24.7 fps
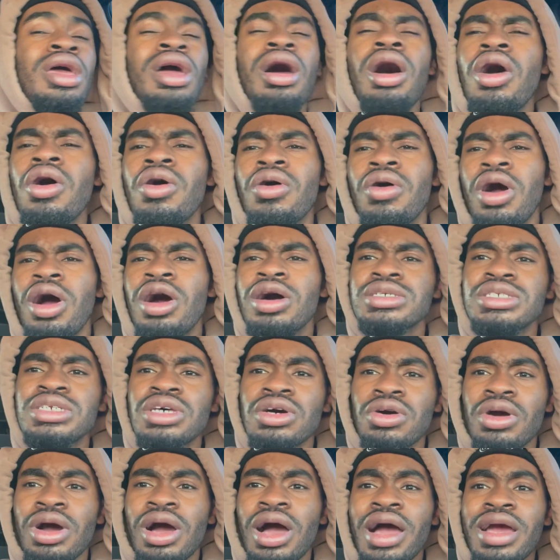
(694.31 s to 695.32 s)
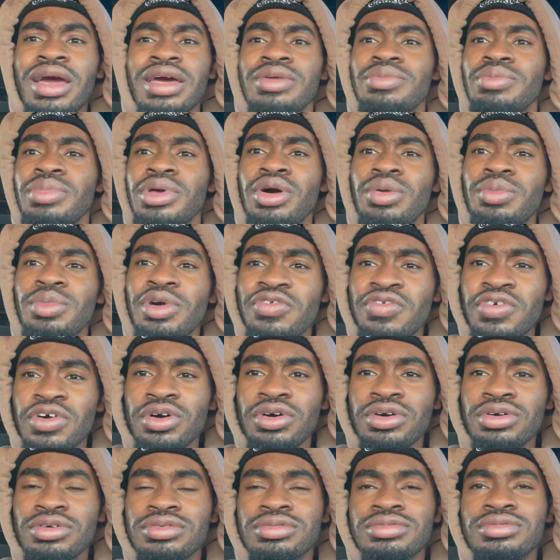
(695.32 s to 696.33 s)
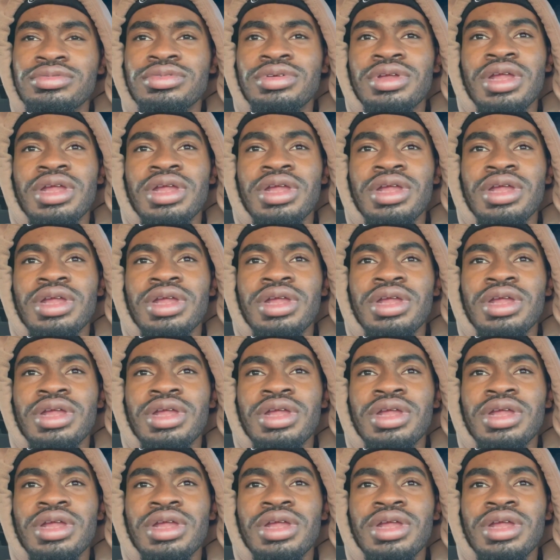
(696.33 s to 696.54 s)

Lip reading: Oh, also, I couldn't be on my phone.